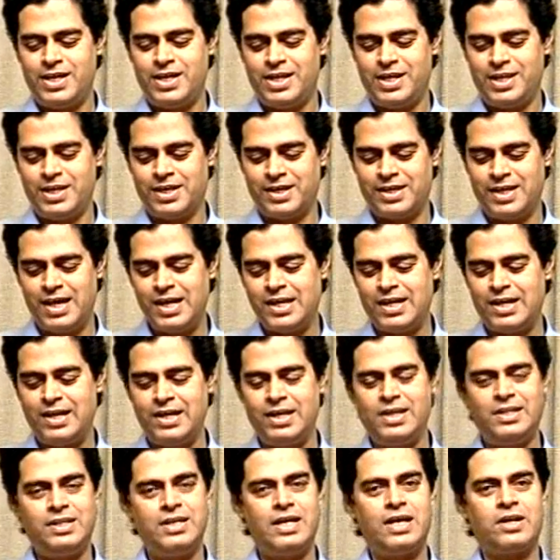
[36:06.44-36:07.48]
greatly.
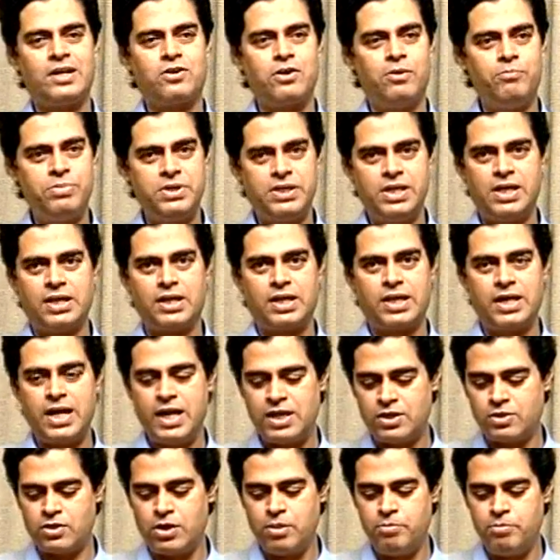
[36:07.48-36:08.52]
They are great
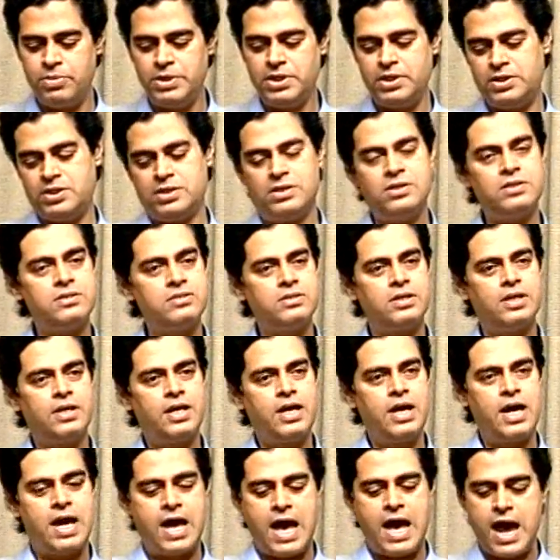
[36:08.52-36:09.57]
competitors.
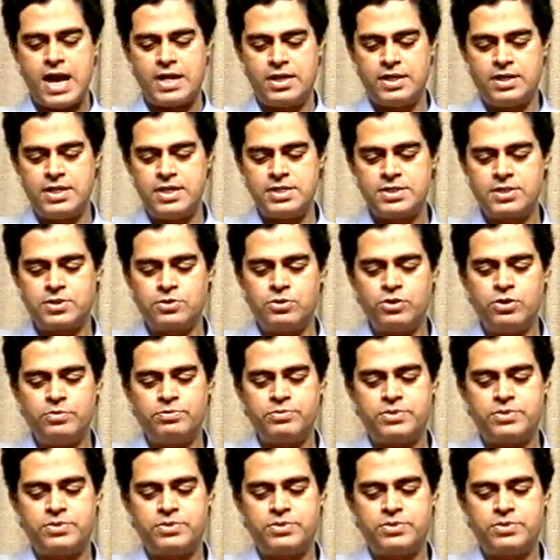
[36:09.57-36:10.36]
And these groups,